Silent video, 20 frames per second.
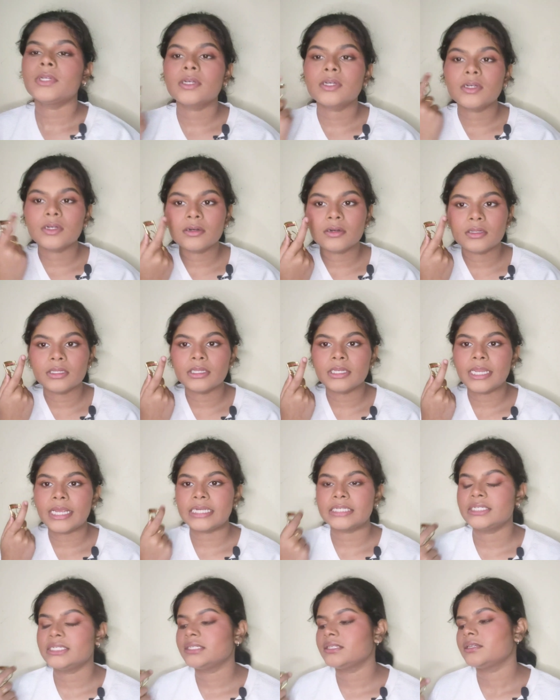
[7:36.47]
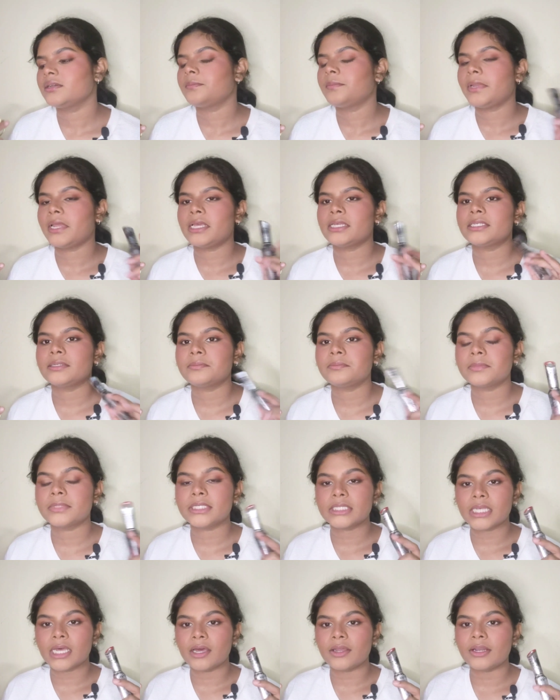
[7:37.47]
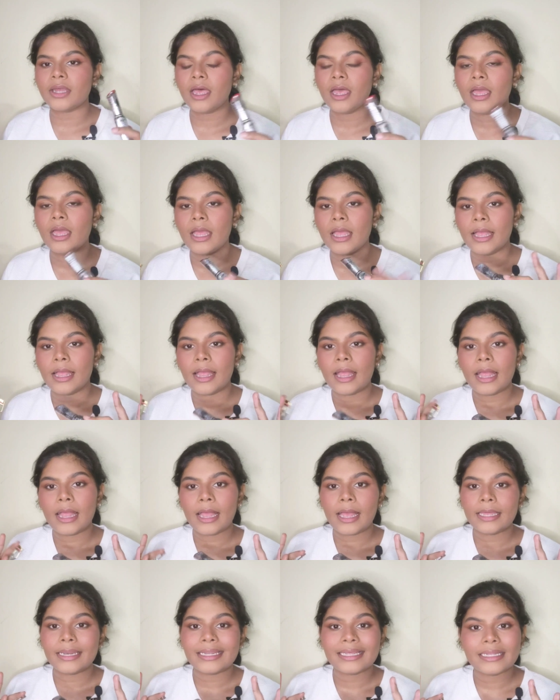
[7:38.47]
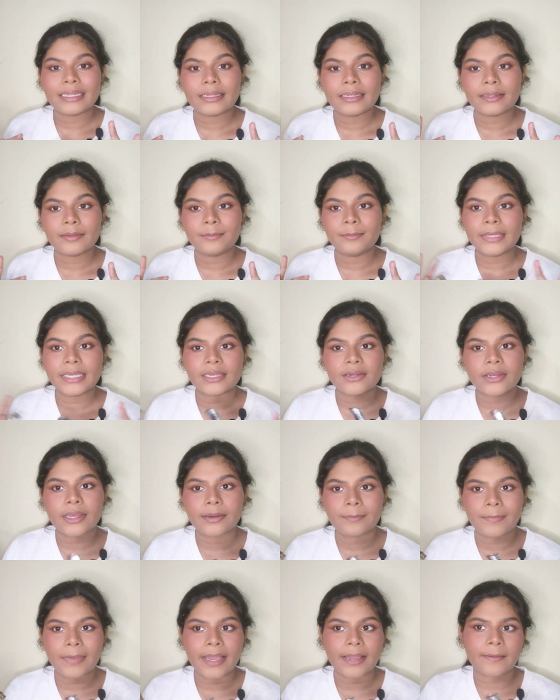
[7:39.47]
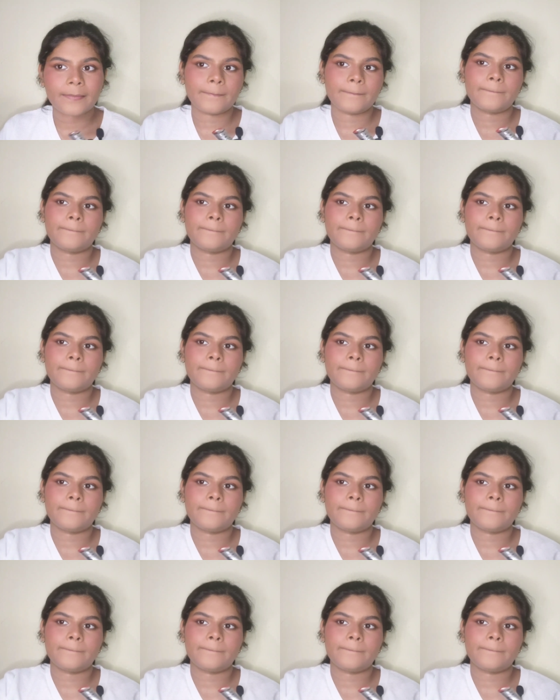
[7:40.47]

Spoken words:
gonna curl the lashes and apply some mascara, and I'll be right back.